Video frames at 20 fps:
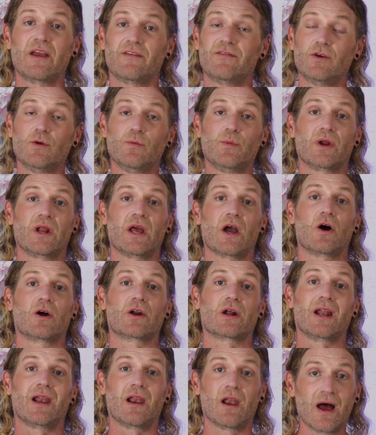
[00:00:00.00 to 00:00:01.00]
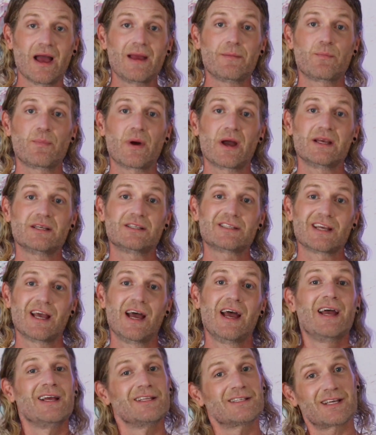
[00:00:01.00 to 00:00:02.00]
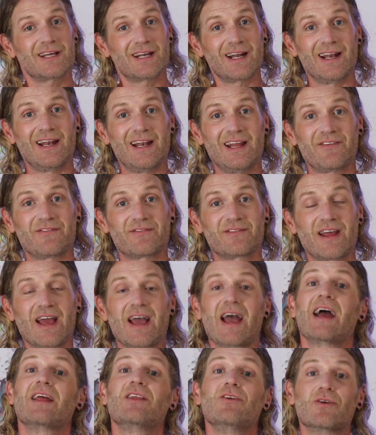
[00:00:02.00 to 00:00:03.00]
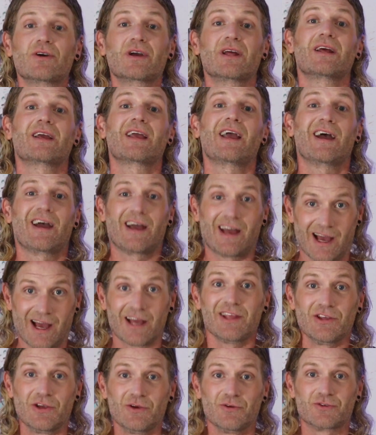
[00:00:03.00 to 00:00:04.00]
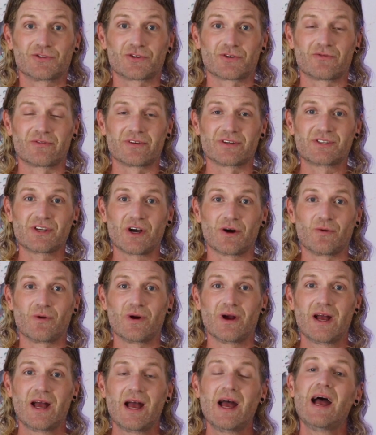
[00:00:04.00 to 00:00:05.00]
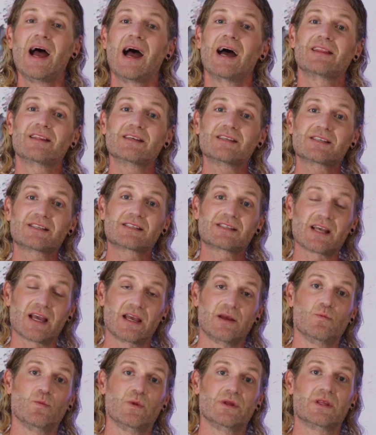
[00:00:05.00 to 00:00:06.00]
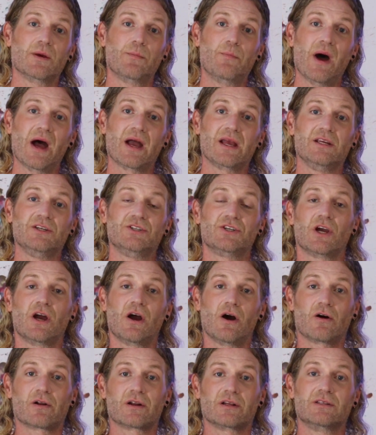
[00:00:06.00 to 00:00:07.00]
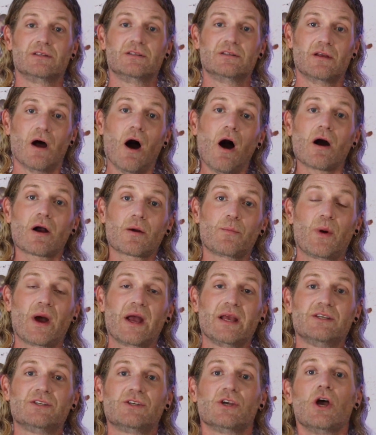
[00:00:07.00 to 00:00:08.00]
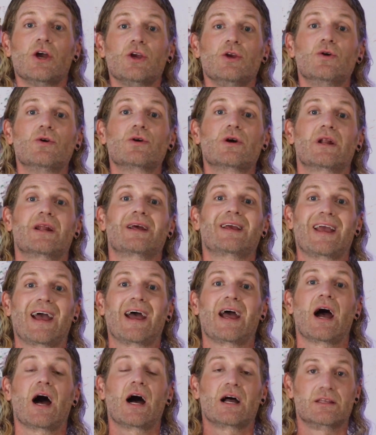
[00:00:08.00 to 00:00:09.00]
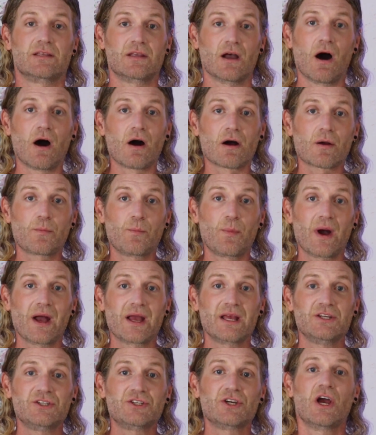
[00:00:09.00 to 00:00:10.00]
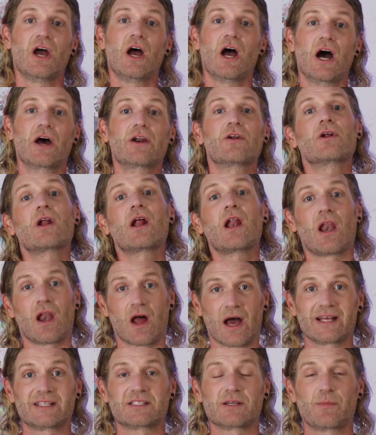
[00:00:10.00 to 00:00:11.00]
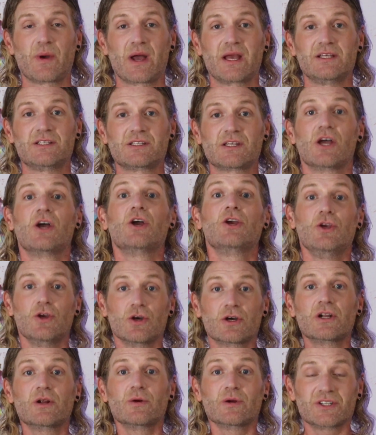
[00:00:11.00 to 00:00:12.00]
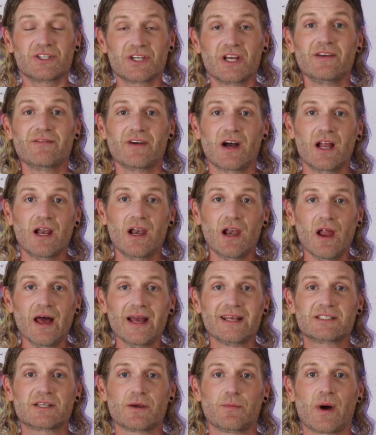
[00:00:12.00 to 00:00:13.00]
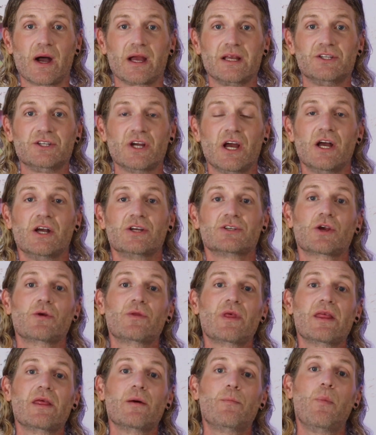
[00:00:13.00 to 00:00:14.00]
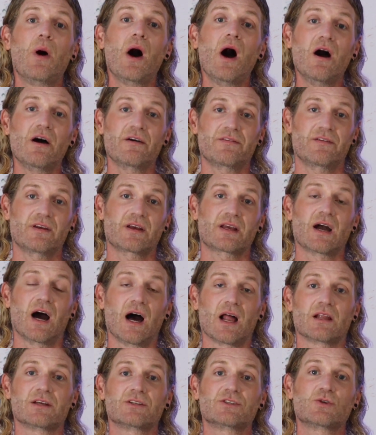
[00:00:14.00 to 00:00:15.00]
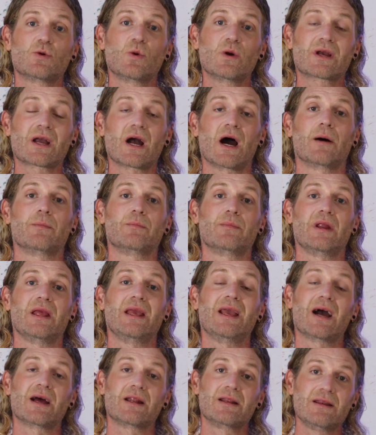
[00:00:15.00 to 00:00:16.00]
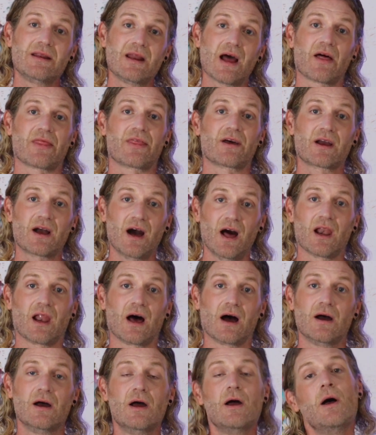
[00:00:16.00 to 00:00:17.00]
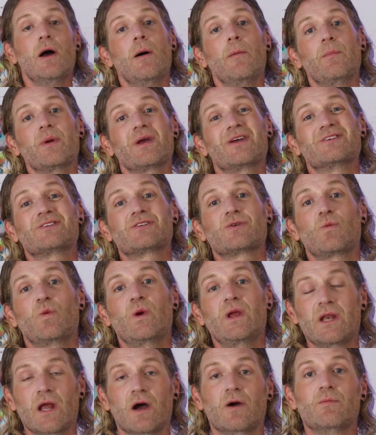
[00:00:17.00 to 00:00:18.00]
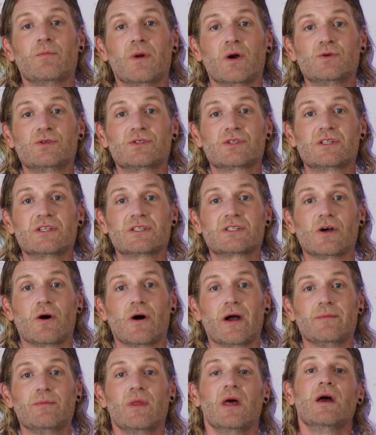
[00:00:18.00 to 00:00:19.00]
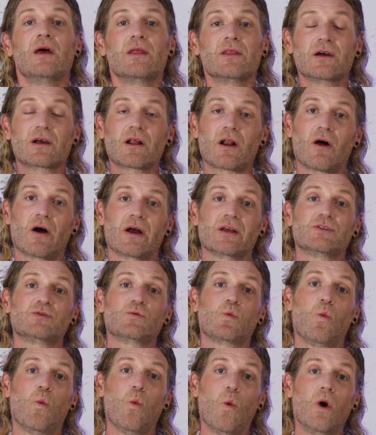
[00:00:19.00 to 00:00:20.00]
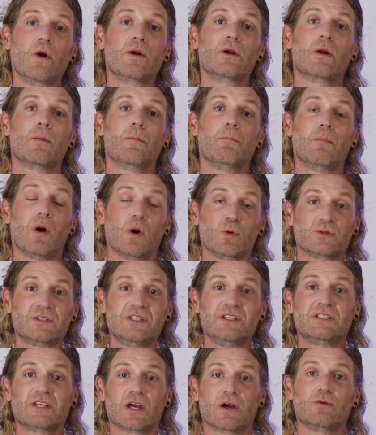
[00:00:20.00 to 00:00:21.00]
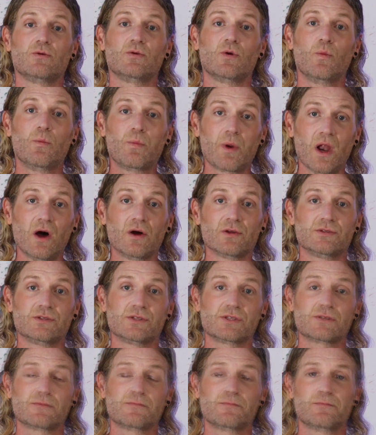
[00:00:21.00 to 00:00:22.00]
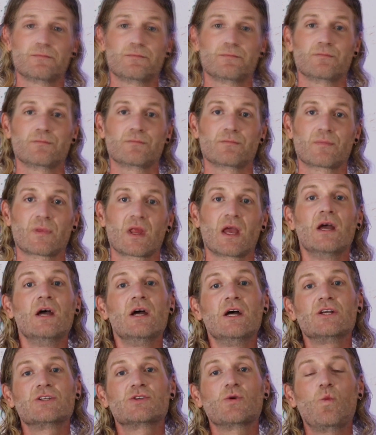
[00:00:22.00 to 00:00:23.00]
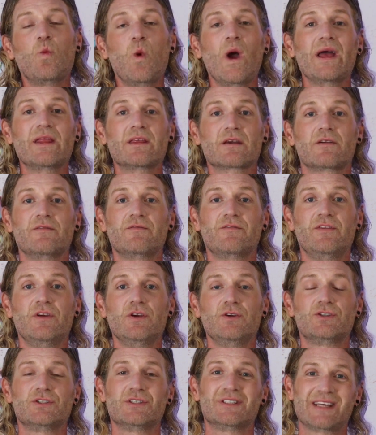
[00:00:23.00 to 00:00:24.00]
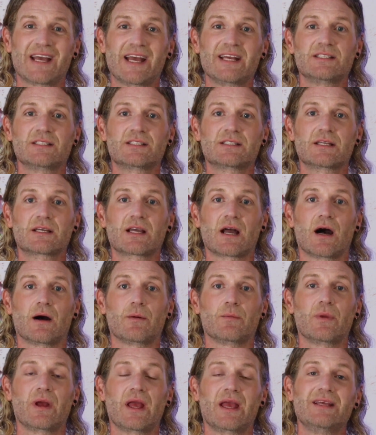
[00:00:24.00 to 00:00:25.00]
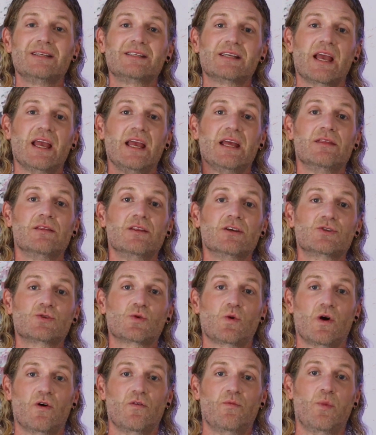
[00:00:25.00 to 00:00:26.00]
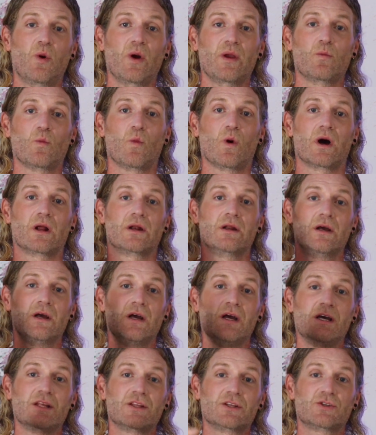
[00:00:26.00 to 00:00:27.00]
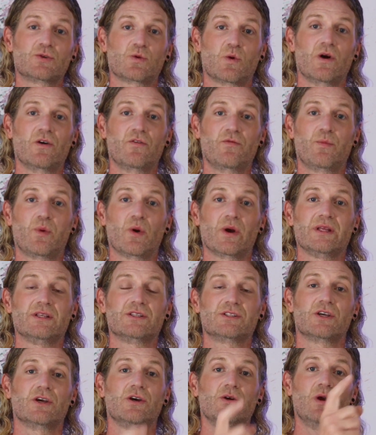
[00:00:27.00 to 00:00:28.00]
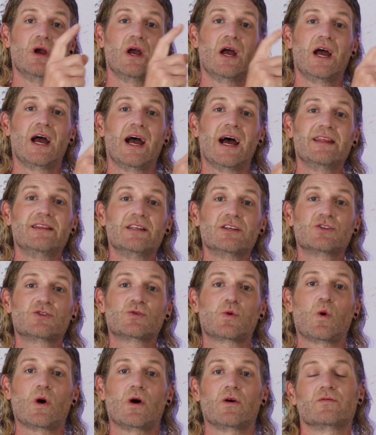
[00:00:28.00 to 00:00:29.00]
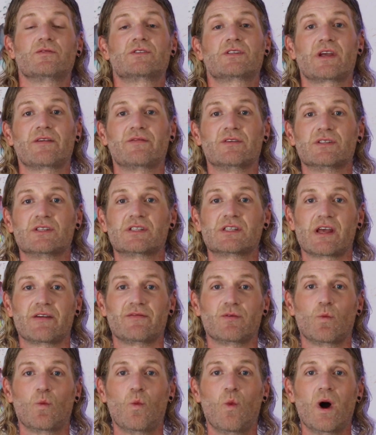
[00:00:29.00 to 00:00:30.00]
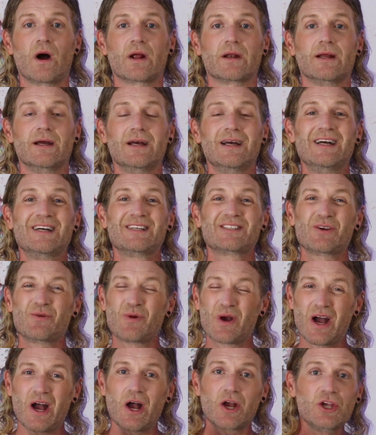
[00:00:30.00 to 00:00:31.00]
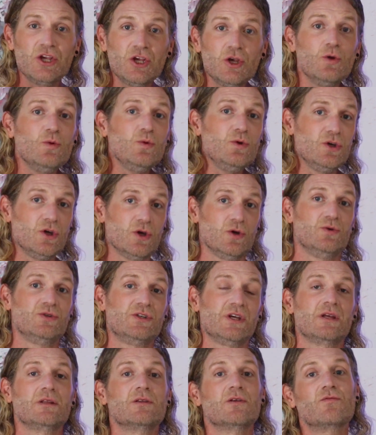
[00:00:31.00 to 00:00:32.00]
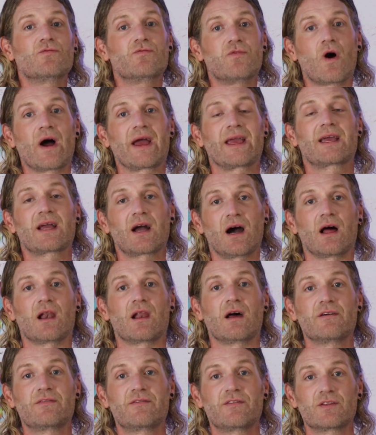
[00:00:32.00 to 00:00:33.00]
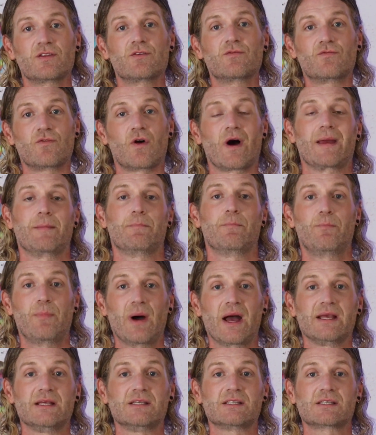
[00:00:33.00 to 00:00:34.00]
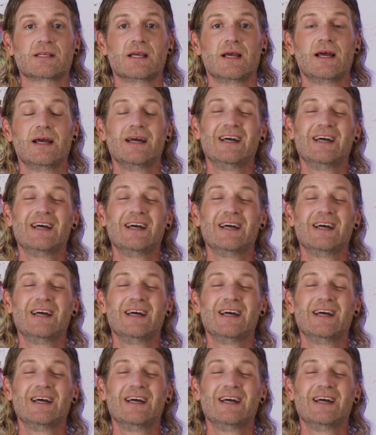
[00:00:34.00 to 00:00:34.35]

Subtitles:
If you put it on a light base, it's going to lift it and you're going to get a neutral result. And the same with the beige. On a dark base you're going to get a dark beige, and on a lighter base you're going to achieve a lighter beige. So they're the perfect colours to accompany another colour, because we know most of the time that clients want multi-tonal blondes. So where the confusion tends to come is in the 12.1, the 12.2 and the 12.771. So are you using the right colour for the right base?